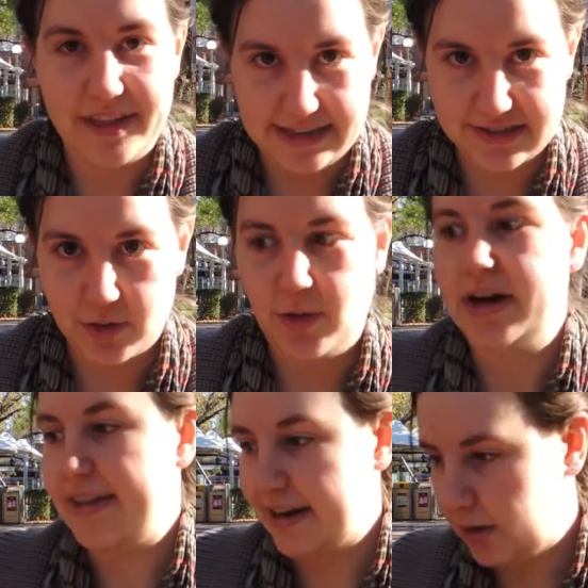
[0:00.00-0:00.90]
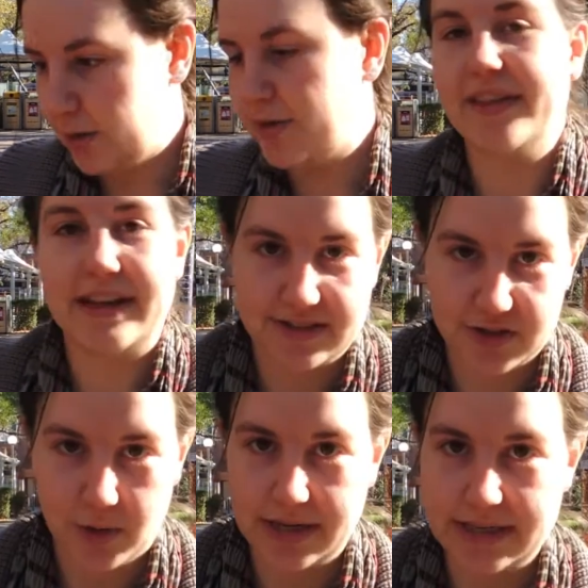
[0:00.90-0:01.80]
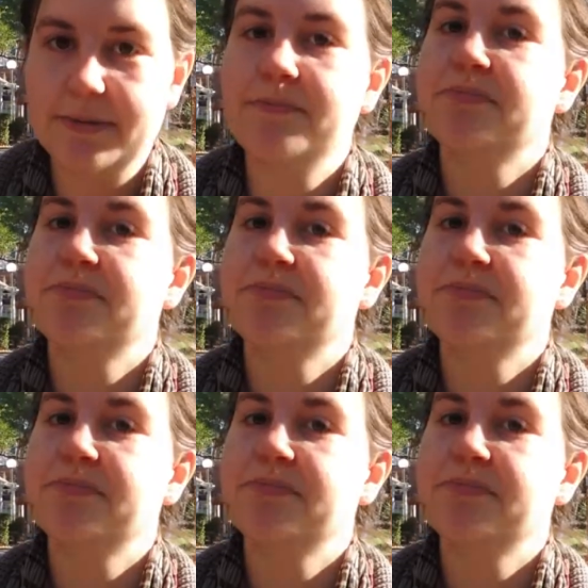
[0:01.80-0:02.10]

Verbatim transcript: then destroyed, and then cloned and then destroyed.